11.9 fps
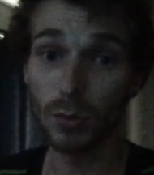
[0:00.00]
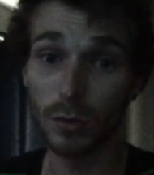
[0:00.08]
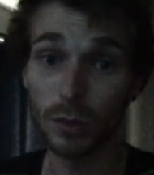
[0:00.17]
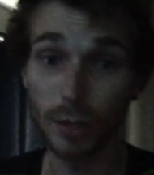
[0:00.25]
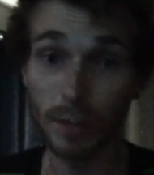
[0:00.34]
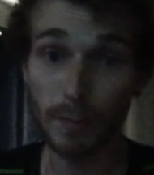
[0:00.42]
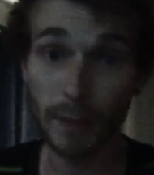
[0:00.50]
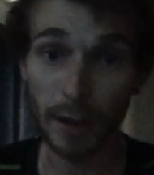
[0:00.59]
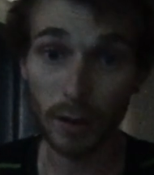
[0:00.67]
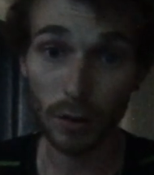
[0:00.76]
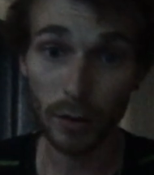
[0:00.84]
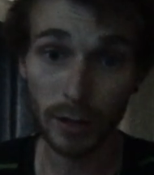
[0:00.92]
Jib
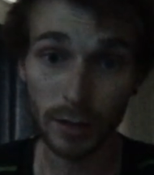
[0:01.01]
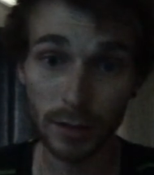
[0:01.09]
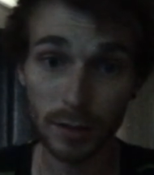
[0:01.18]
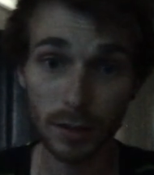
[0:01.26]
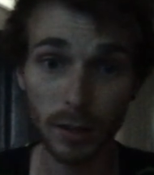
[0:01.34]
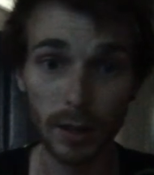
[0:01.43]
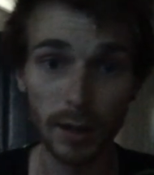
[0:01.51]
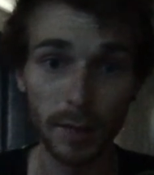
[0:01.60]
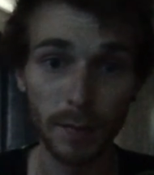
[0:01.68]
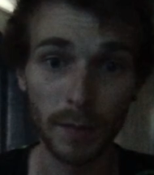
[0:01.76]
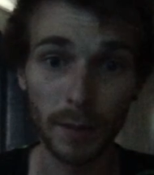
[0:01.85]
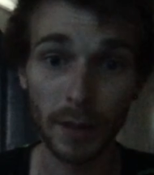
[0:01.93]
macOS.
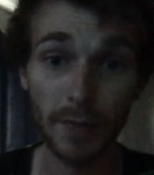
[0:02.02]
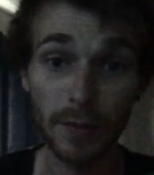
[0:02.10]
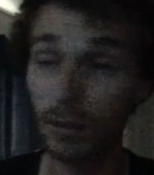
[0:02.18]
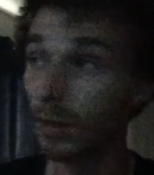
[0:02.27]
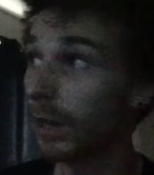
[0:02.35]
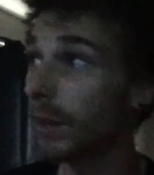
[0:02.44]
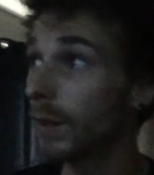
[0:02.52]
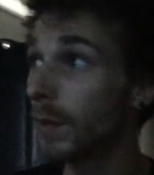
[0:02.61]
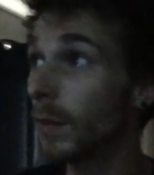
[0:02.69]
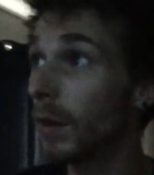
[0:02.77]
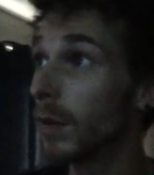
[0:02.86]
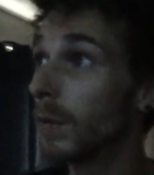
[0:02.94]
I have the link in the
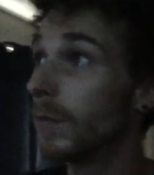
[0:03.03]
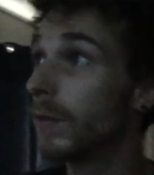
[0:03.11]
bottom